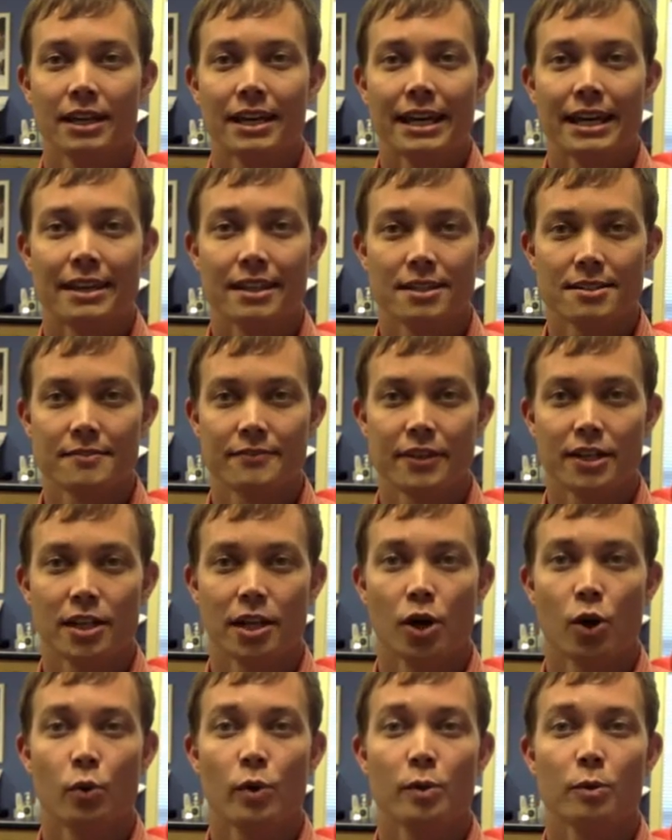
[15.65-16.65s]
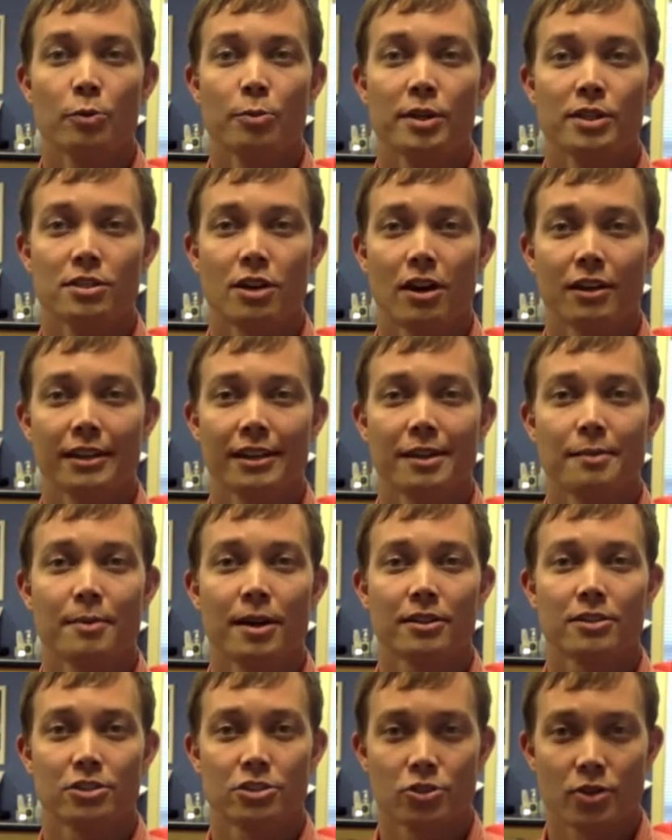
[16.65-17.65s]
In this video, we will be talking
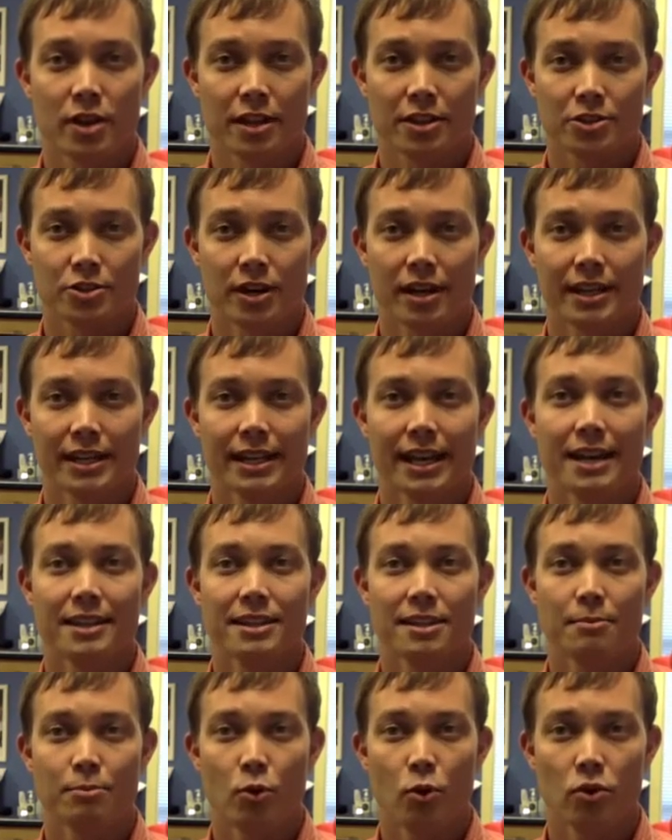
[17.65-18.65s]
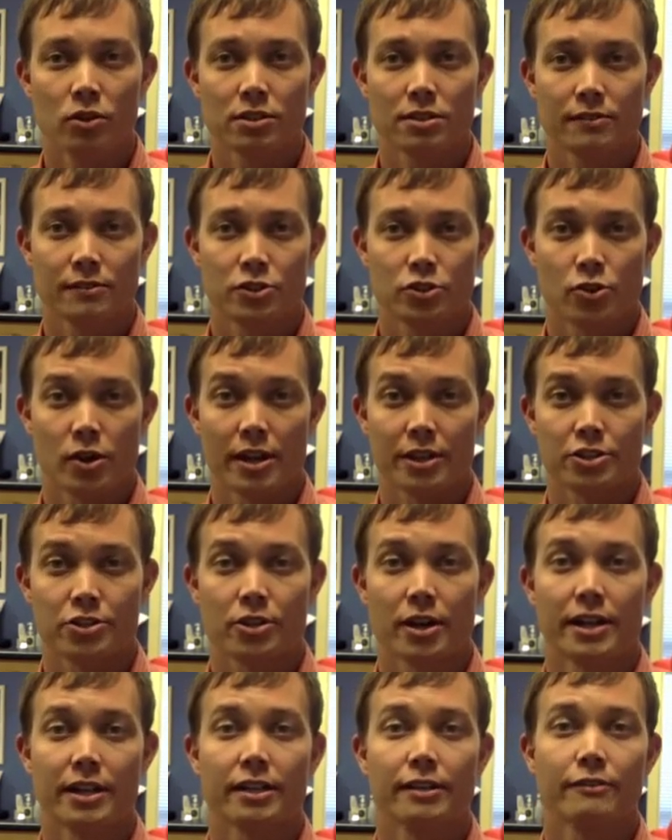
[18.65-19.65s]
about strength training and the importance of strength
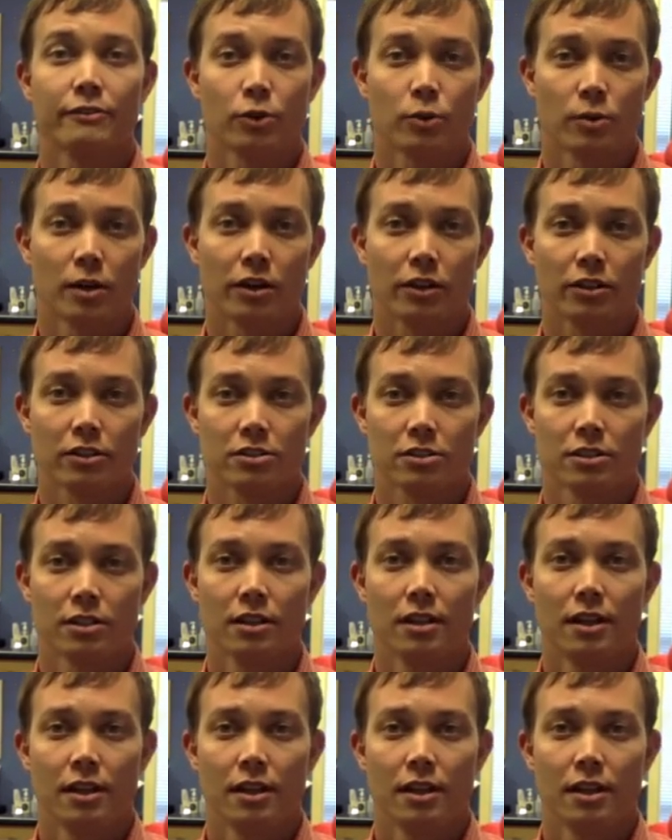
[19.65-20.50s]
training for runners.